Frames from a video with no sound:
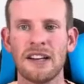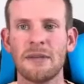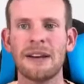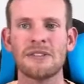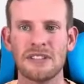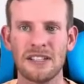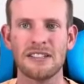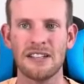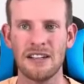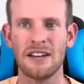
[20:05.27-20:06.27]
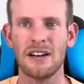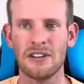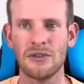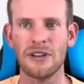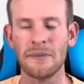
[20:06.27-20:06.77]
at about
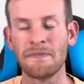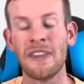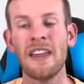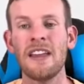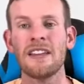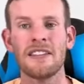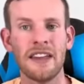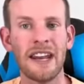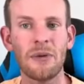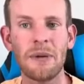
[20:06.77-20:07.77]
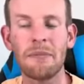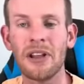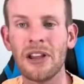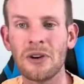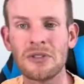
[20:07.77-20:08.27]
1,600. Then I went
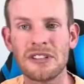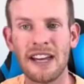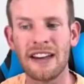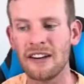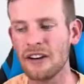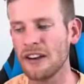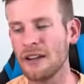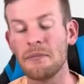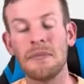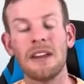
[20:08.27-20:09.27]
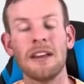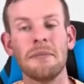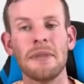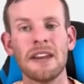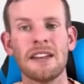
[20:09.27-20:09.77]
below standard and I
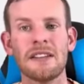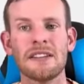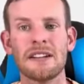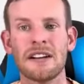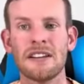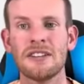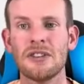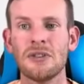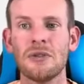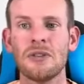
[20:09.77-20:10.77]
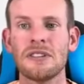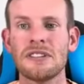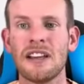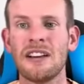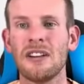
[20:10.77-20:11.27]
immediately started to
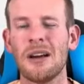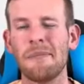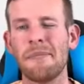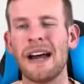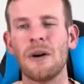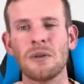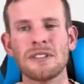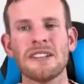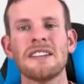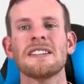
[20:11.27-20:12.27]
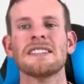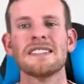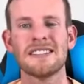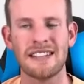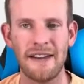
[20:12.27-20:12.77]
sell about
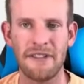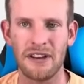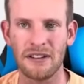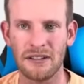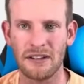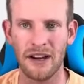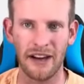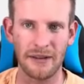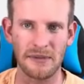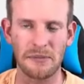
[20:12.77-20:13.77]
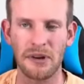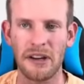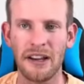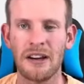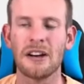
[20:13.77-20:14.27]
7 items per
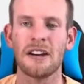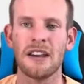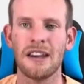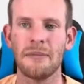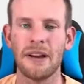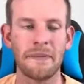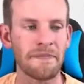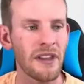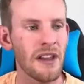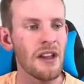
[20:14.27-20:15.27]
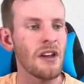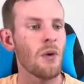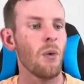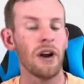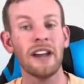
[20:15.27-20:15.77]
day on eBay.
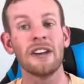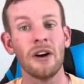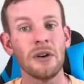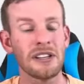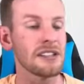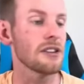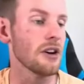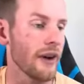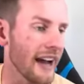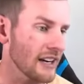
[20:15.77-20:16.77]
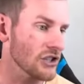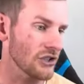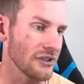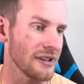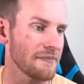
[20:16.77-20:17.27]
What I noticed though,
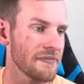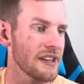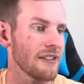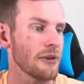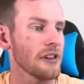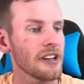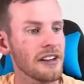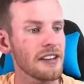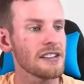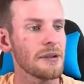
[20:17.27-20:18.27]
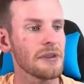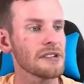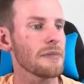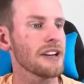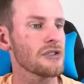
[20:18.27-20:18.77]
actually, if we look into these
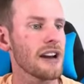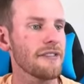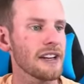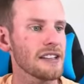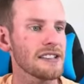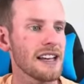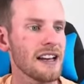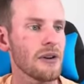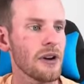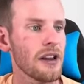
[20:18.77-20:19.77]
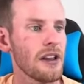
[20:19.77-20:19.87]
numbers, my traffic is down